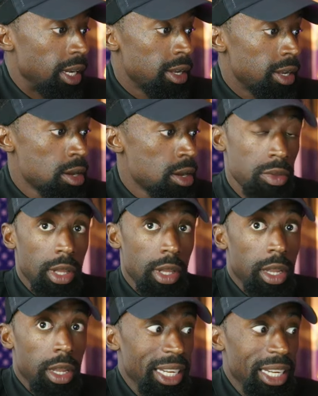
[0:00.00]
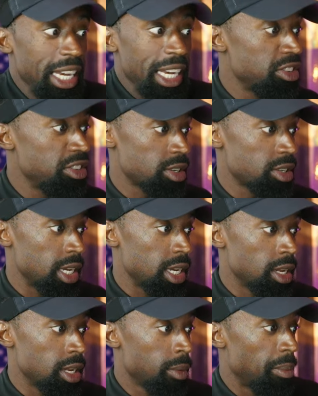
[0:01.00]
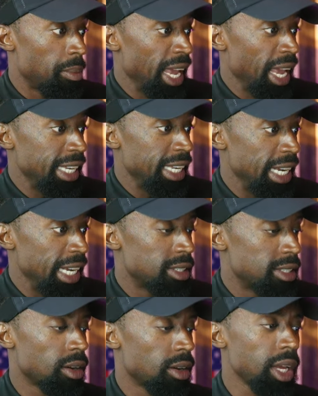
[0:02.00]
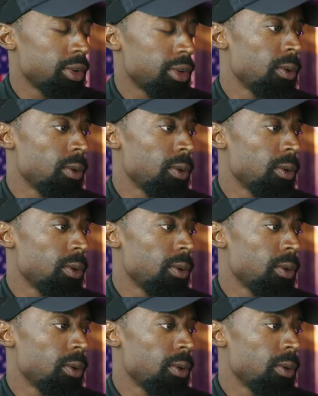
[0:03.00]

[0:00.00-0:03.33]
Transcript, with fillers: the limitations and mandates. Okay, cool.